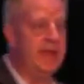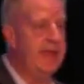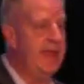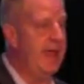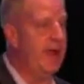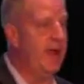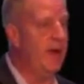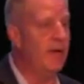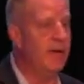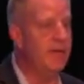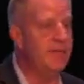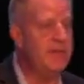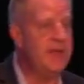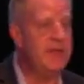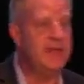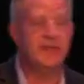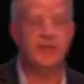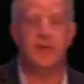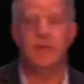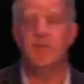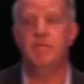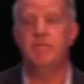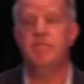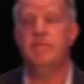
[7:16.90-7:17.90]
the care of
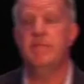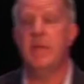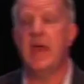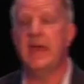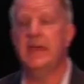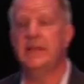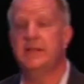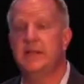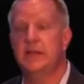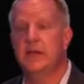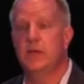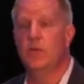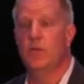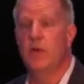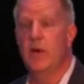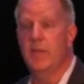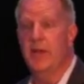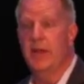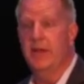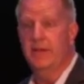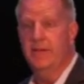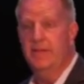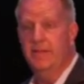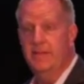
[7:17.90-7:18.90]
these amazing
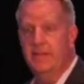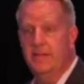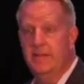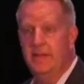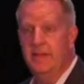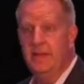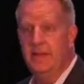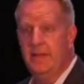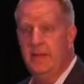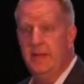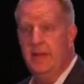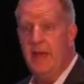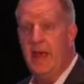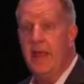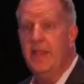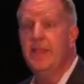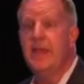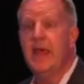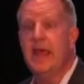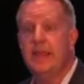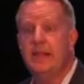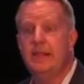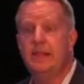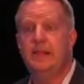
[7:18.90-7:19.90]
women. And
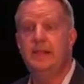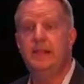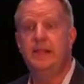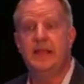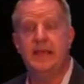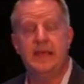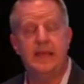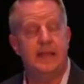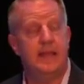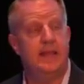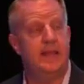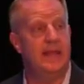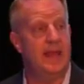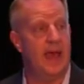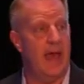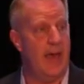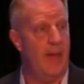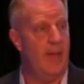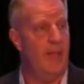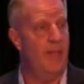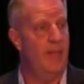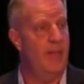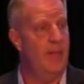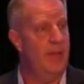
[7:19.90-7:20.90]
they lead
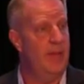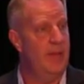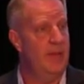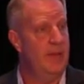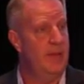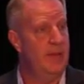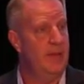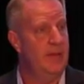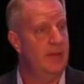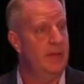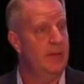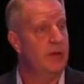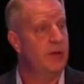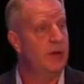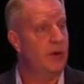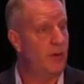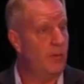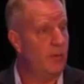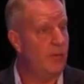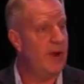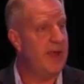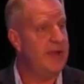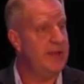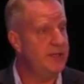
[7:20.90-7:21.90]
them
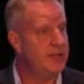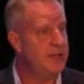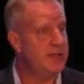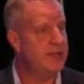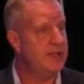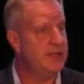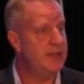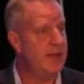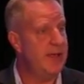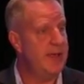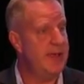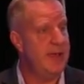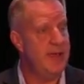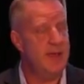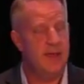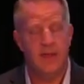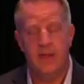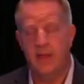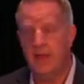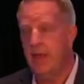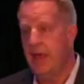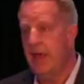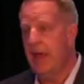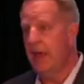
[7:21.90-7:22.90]
courageously
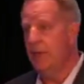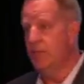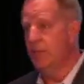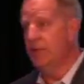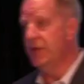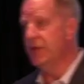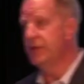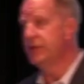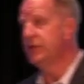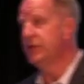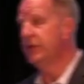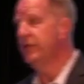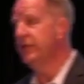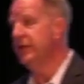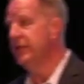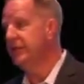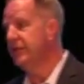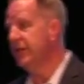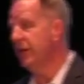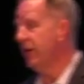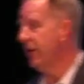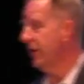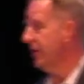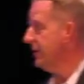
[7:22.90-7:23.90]
and with a
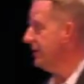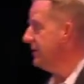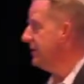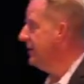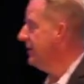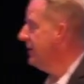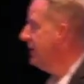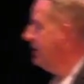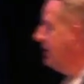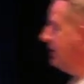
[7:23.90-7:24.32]
servant's heart.